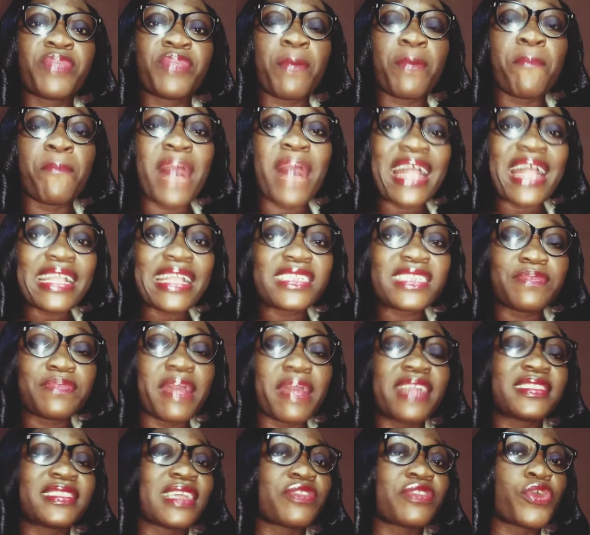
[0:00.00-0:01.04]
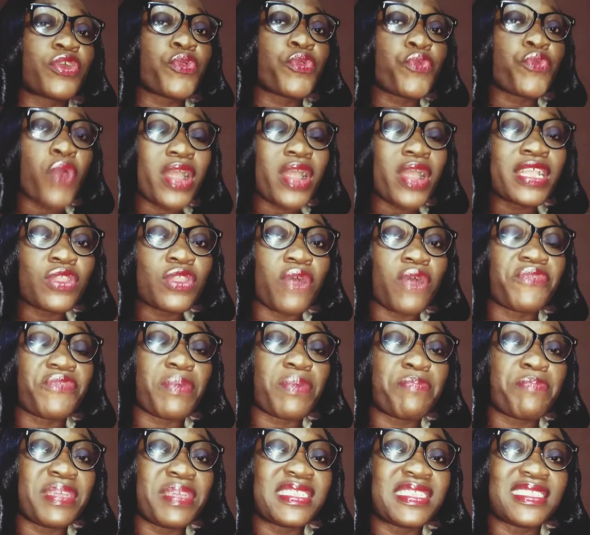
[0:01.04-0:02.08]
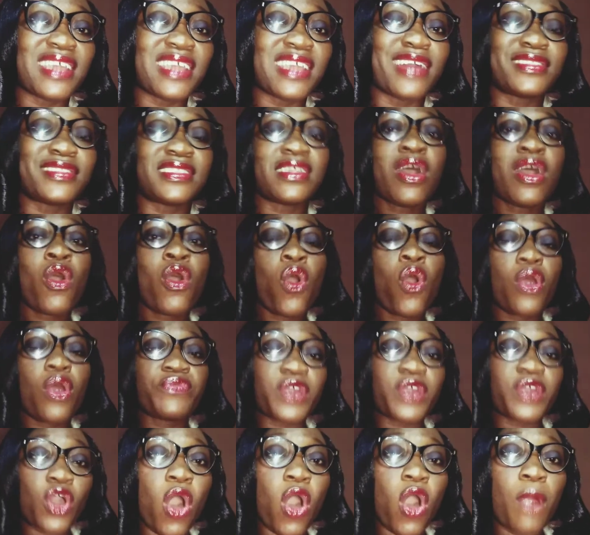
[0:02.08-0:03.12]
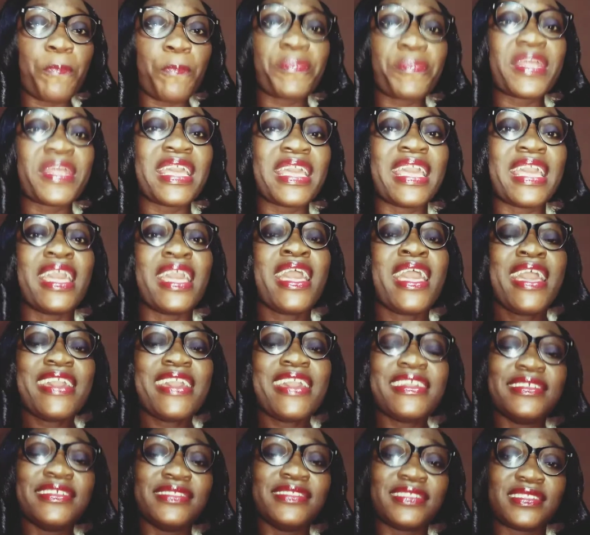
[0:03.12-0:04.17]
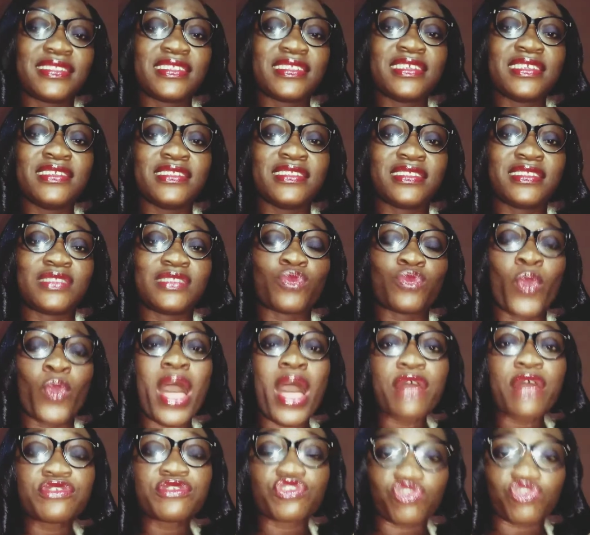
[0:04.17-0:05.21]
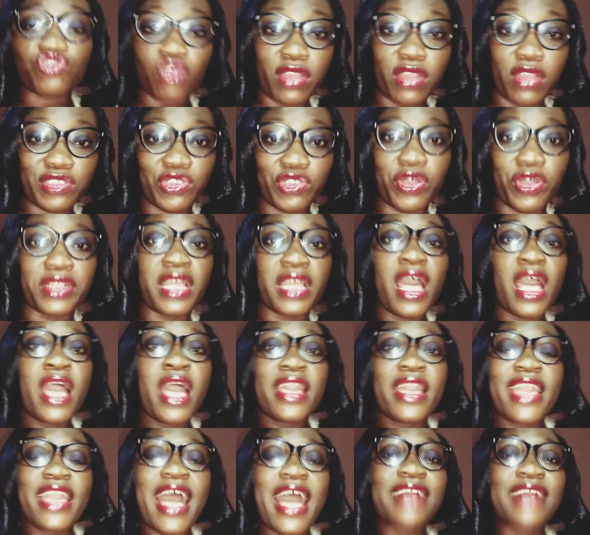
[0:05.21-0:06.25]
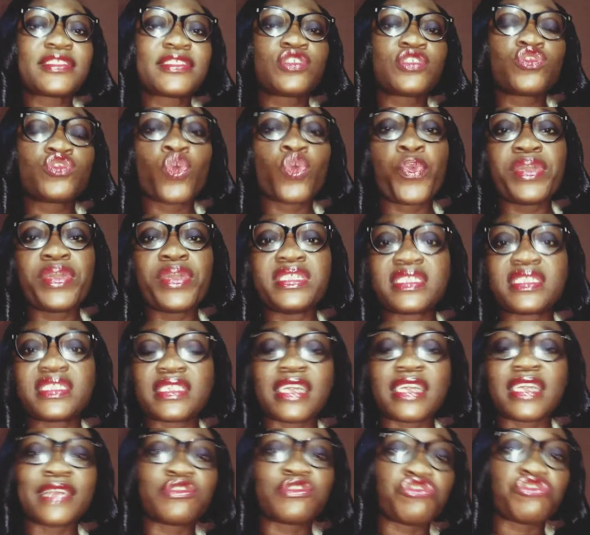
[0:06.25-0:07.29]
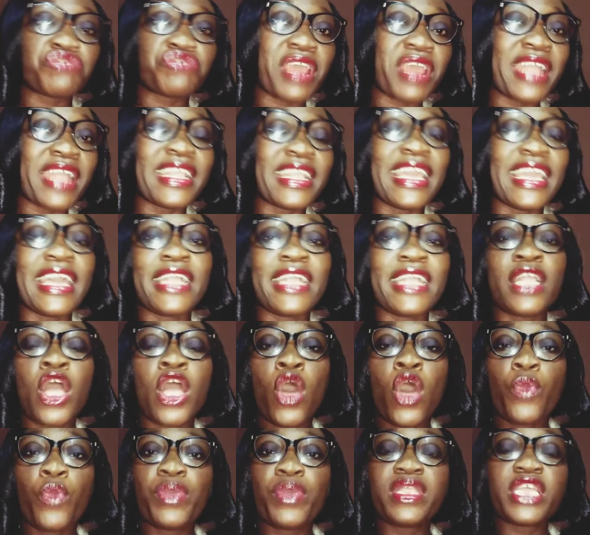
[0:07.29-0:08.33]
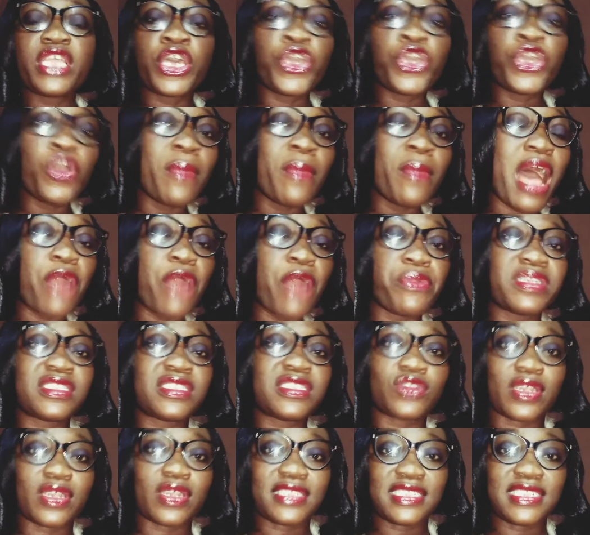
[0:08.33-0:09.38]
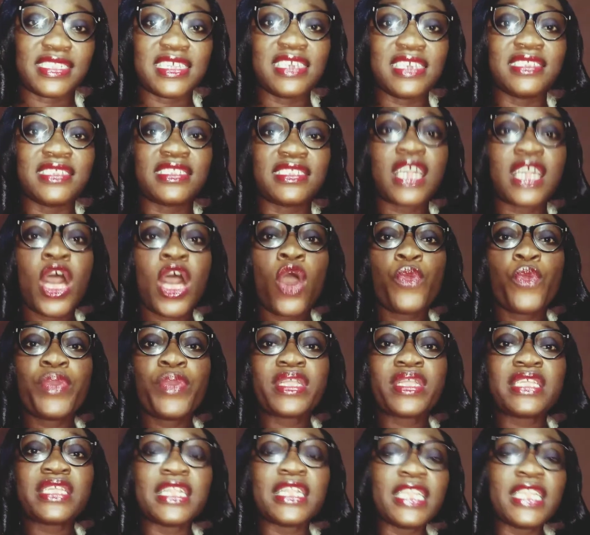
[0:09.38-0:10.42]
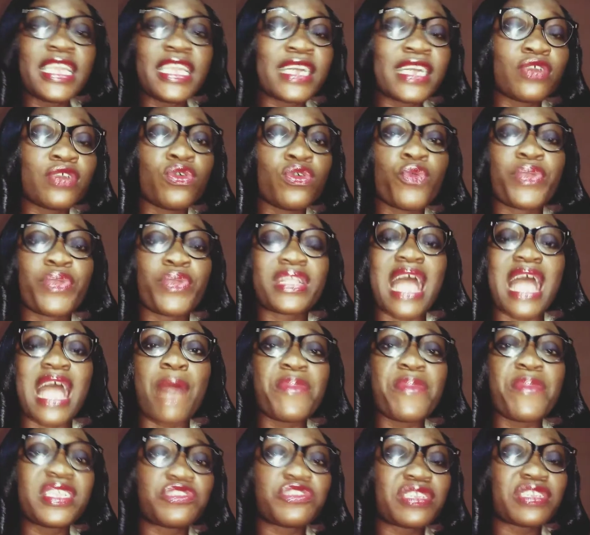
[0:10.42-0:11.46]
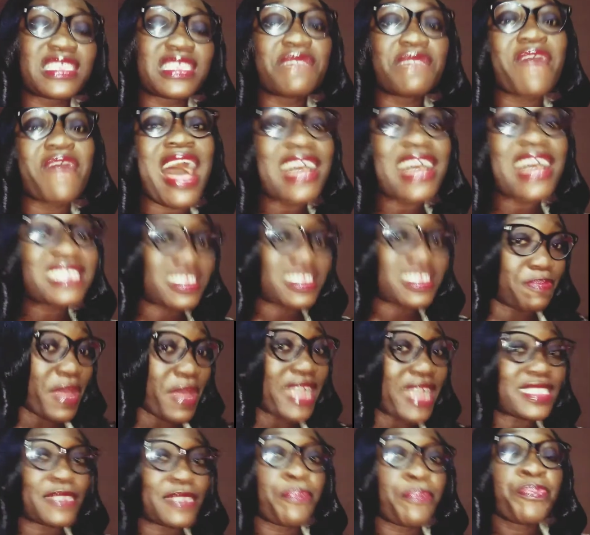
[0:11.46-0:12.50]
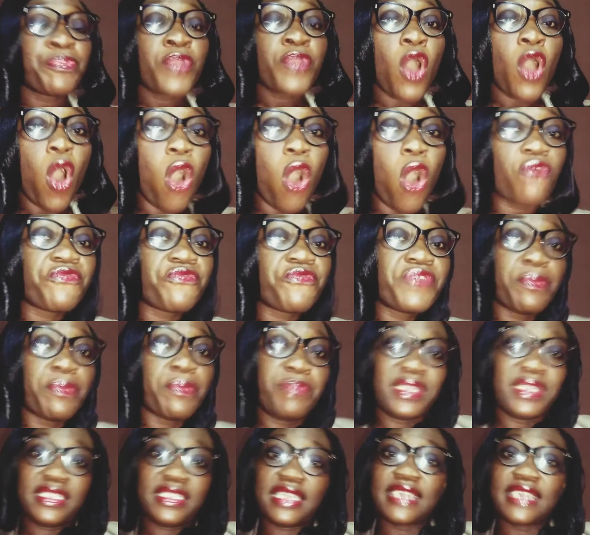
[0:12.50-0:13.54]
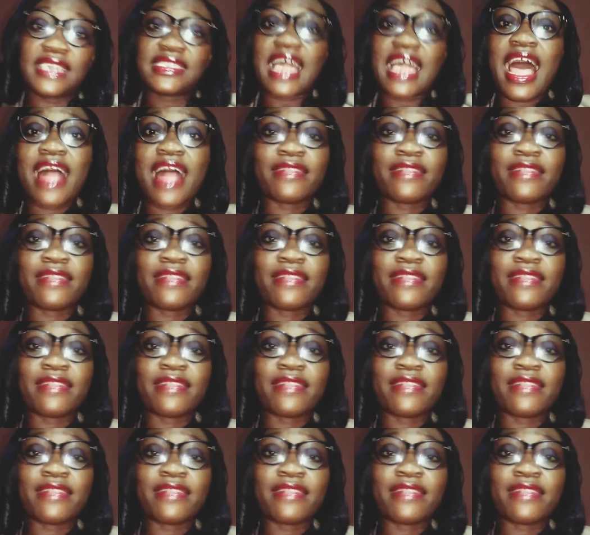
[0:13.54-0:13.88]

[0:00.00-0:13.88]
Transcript: management and the running of the business of the company is well structured. It has to do with the training, with the human resources, with the legal, with the administrative aspect of the business.